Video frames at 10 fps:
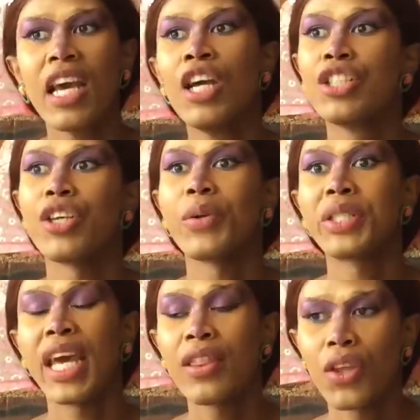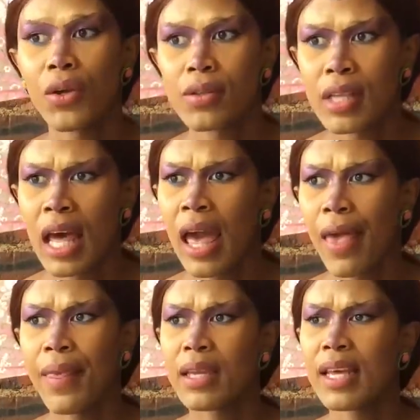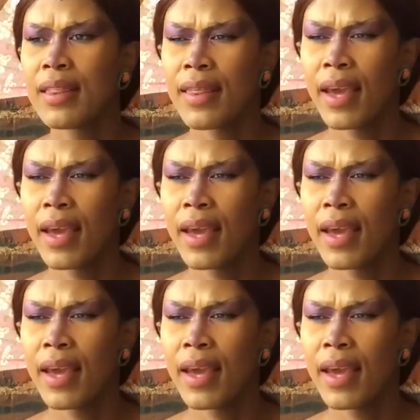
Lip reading: So you attend those, and then in